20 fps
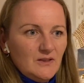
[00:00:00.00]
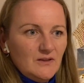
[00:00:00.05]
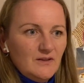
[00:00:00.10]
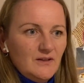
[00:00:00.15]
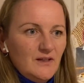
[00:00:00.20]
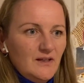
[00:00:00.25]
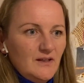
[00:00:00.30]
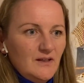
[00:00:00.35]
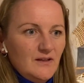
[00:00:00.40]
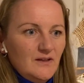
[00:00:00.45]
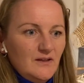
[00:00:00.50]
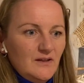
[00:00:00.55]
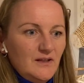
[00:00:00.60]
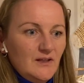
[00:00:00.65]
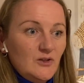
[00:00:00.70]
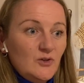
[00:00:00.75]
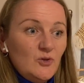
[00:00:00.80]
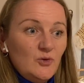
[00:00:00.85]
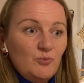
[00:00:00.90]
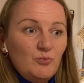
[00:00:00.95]

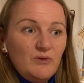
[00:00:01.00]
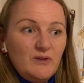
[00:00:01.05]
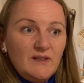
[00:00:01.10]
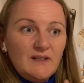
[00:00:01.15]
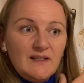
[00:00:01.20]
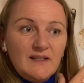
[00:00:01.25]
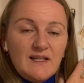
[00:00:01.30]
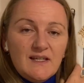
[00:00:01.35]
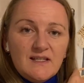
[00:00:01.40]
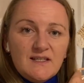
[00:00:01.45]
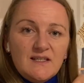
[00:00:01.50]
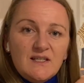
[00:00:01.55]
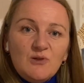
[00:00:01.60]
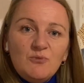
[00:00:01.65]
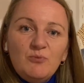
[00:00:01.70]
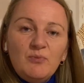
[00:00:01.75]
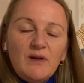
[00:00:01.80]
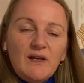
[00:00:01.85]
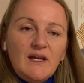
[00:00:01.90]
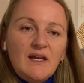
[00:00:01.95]
It could be elastic
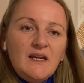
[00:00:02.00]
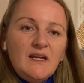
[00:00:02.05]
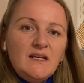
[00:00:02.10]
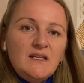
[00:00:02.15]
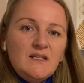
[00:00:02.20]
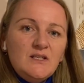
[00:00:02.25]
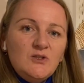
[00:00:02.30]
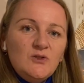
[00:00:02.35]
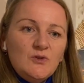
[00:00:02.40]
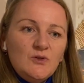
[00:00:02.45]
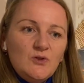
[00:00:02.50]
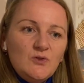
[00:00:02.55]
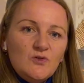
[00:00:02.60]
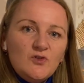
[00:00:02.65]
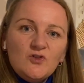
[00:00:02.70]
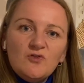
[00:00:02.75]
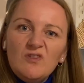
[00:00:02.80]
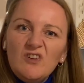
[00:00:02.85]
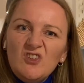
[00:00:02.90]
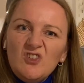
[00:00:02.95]
bands,
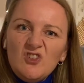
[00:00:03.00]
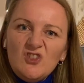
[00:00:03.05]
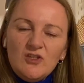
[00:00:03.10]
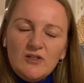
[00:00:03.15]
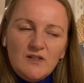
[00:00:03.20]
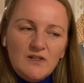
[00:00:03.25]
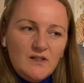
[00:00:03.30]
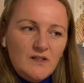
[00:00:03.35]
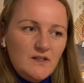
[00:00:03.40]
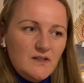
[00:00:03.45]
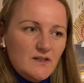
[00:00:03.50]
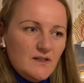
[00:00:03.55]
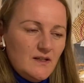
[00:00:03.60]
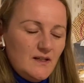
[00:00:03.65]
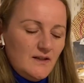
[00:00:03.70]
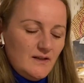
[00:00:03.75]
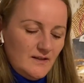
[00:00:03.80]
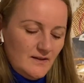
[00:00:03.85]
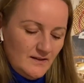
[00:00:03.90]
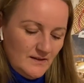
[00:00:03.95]
scrunchies
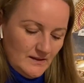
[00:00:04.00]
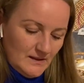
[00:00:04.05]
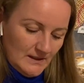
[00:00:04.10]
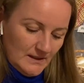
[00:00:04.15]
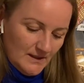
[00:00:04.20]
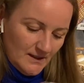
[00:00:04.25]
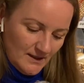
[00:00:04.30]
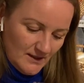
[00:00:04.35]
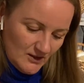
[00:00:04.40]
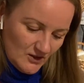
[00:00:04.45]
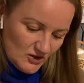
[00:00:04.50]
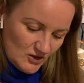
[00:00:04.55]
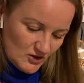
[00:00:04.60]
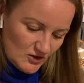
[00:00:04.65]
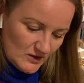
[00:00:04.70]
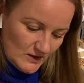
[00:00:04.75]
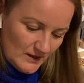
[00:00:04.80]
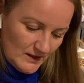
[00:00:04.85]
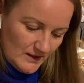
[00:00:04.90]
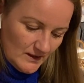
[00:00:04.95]
and
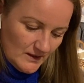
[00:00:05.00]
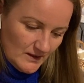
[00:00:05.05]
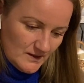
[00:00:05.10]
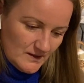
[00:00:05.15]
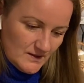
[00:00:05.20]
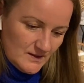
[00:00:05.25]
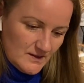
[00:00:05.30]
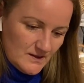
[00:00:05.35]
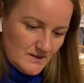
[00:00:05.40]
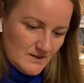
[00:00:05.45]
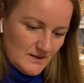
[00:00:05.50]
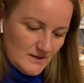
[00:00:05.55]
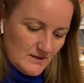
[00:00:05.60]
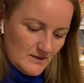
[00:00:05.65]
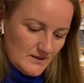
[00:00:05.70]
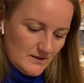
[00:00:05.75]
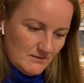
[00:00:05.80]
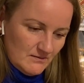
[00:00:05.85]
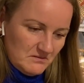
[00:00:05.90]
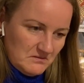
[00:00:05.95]
socks
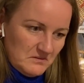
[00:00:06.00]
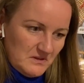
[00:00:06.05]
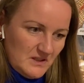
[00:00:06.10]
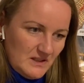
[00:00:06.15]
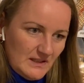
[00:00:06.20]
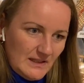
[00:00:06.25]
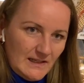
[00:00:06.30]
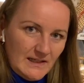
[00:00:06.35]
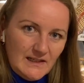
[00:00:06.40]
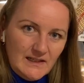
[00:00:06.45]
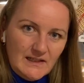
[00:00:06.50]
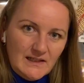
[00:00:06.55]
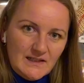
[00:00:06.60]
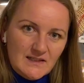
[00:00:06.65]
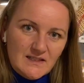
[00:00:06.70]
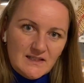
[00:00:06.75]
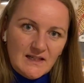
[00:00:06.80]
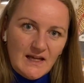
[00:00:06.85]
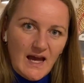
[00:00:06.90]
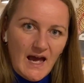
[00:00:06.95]
and little
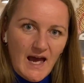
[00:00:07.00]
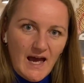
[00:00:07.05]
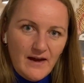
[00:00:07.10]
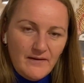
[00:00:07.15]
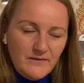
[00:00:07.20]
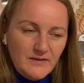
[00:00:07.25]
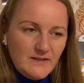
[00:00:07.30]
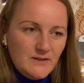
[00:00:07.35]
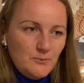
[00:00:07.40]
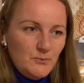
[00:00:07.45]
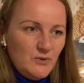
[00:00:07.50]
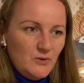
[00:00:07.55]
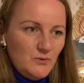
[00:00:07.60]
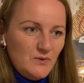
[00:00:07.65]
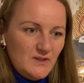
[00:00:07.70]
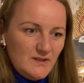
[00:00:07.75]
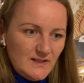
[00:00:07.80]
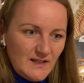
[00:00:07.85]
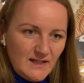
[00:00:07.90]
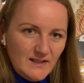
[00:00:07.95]
scarves, but we
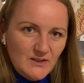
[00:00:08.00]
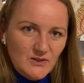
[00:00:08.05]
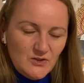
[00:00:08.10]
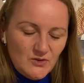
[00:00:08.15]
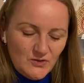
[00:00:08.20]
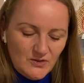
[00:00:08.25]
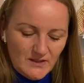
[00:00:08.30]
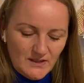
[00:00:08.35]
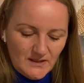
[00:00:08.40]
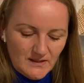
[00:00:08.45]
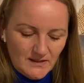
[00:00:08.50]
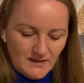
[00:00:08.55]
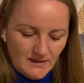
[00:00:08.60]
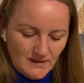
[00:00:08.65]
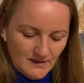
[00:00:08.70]
started to knit.